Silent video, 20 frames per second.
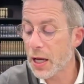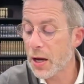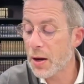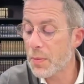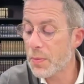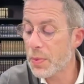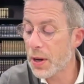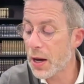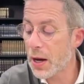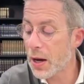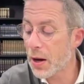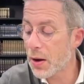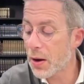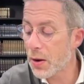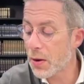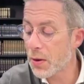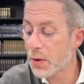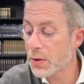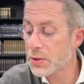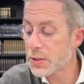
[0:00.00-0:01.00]

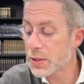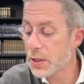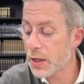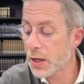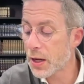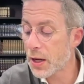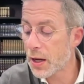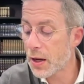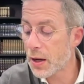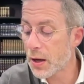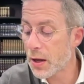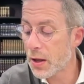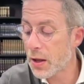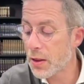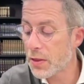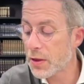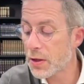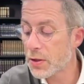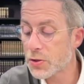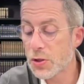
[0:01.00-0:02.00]
about
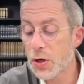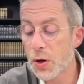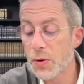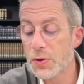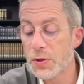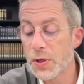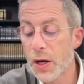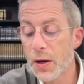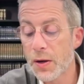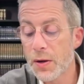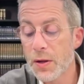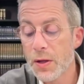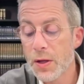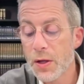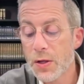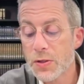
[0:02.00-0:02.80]
the Toda,